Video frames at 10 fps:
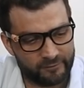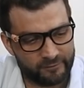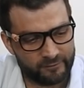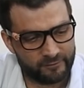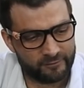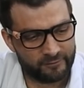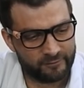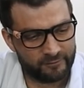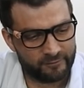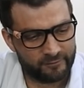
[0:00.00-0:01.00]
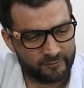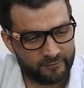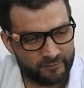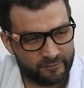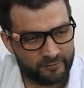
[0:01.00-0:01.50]

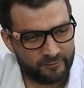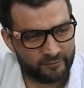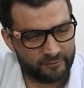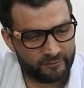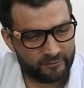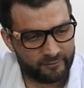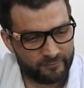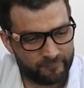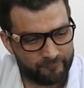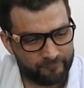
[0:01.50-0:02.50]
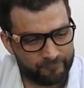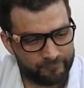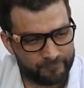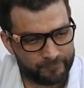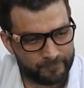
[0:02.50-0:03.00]

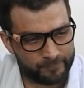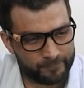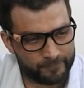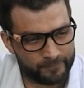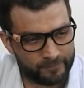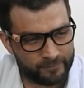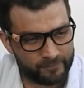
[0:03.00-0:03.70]
Nobody speaks.